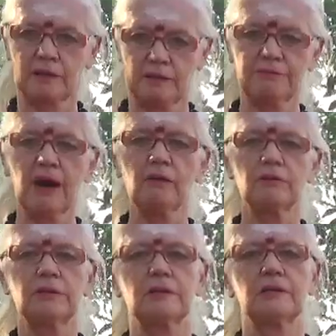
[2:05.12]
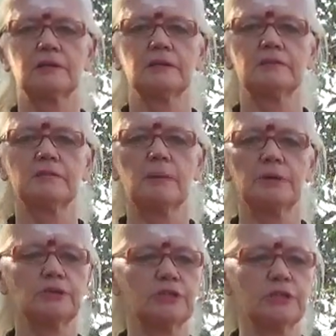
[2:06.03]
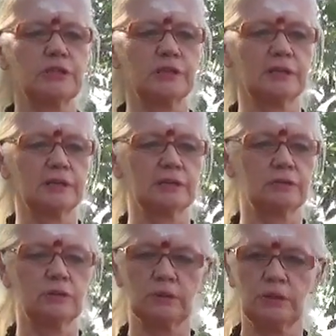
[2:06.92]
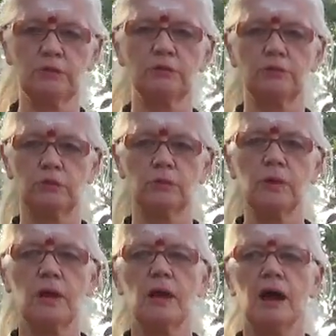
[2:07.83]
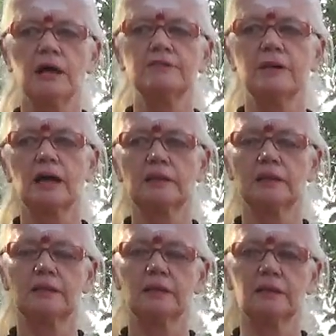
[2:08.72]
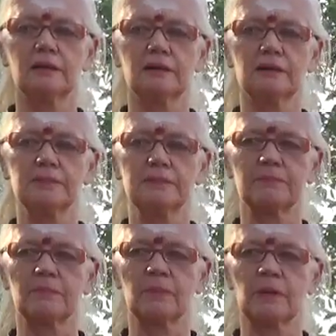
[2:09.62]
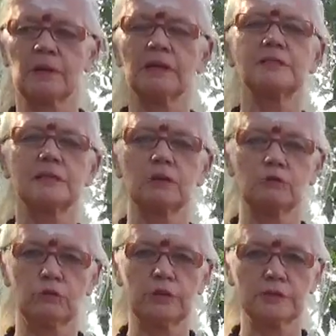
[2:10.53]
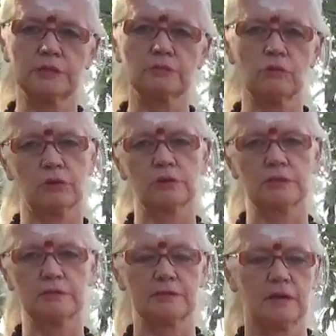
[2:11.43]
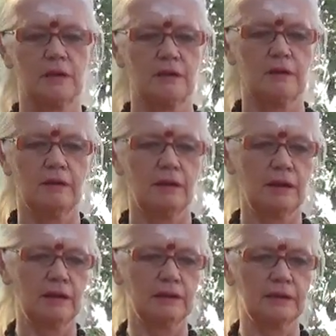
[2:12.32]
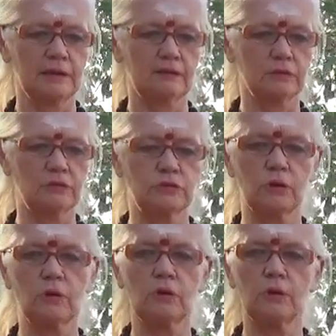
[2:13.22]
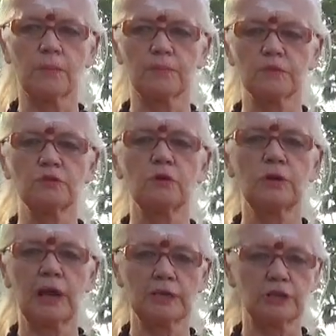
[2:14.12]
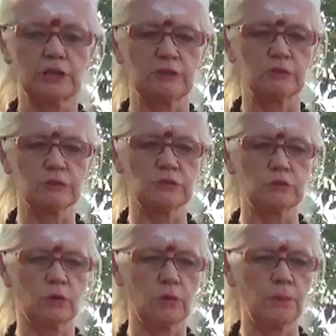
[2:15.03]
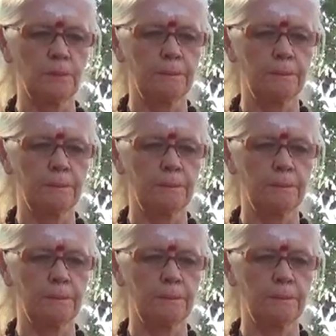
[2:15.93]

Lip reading: found Swamiji in YouTube, I started listening to his discourses, and it was so catchy. It was so